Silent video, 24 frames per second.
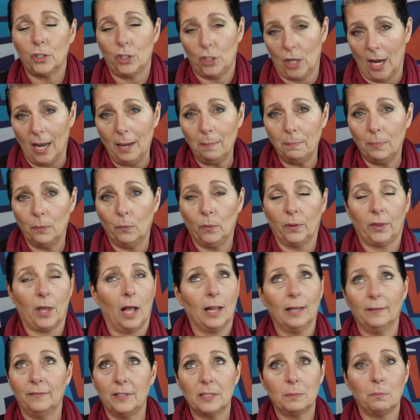shape with
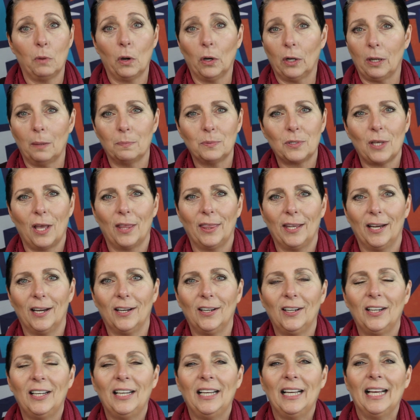all of his markups on there.